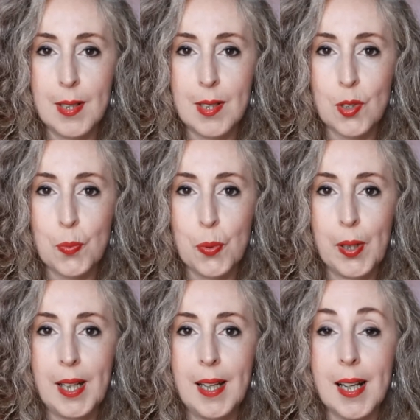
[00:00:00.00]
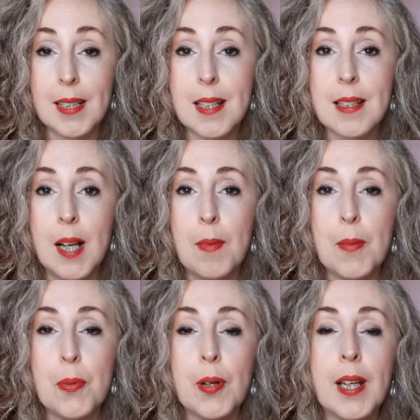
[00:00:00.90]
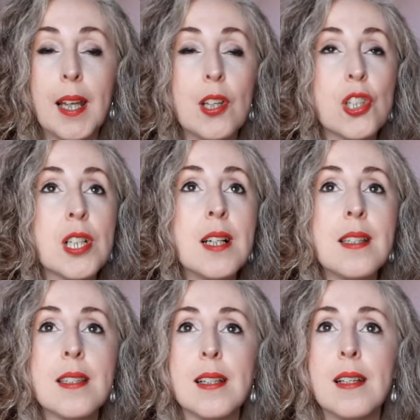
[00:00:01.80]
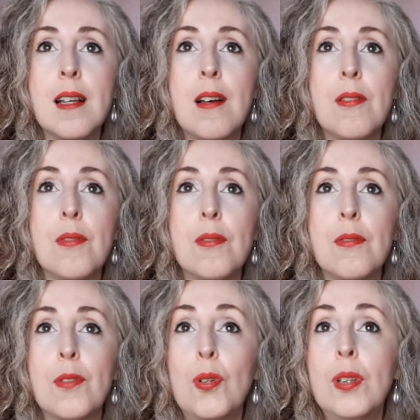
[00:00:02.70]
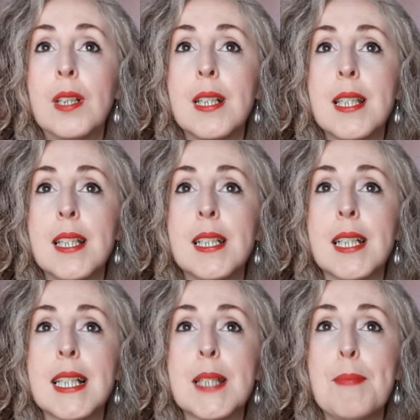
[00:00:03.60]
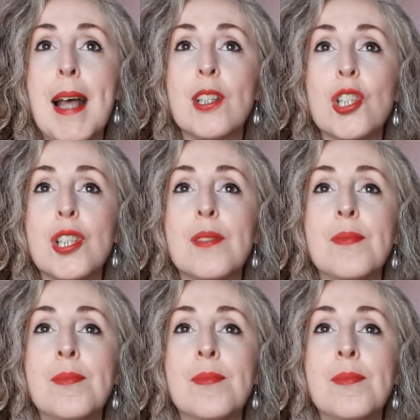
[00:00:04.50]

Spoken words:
Spring and summer bringing just enough fullness and expansion.